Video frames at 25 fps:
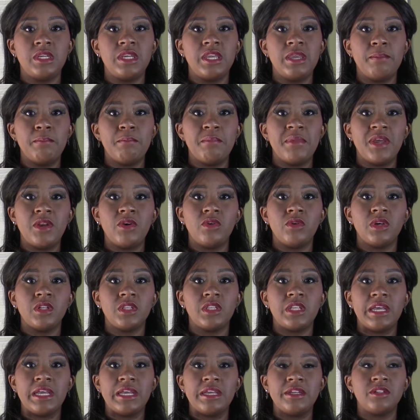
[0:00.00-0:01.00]
get better
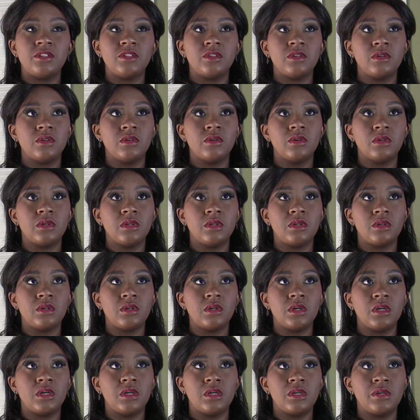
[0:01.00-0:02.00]
at that,
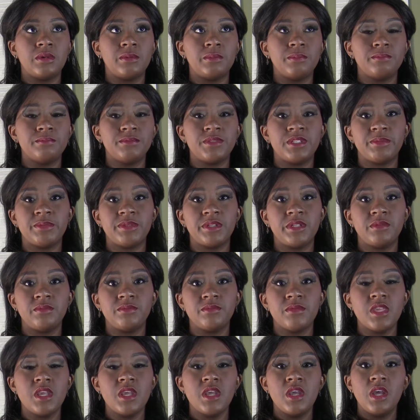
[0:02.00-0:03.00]
or something,
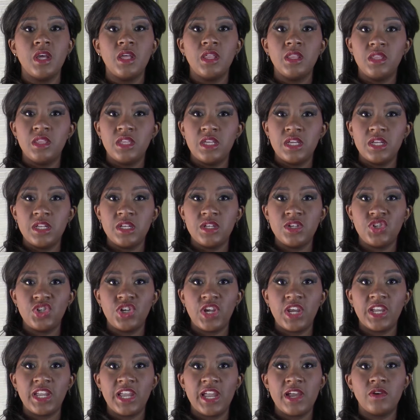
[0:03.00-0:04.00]
then
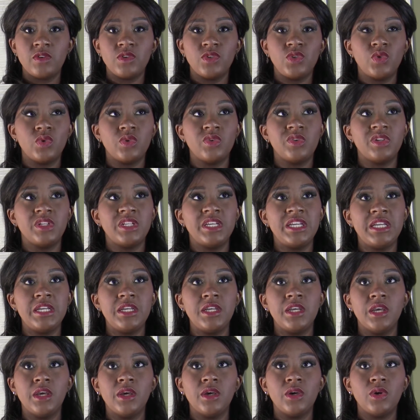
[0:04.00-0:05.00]
check out
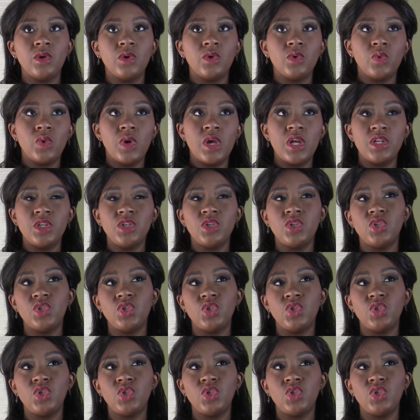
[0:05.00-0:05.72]
Duolingo,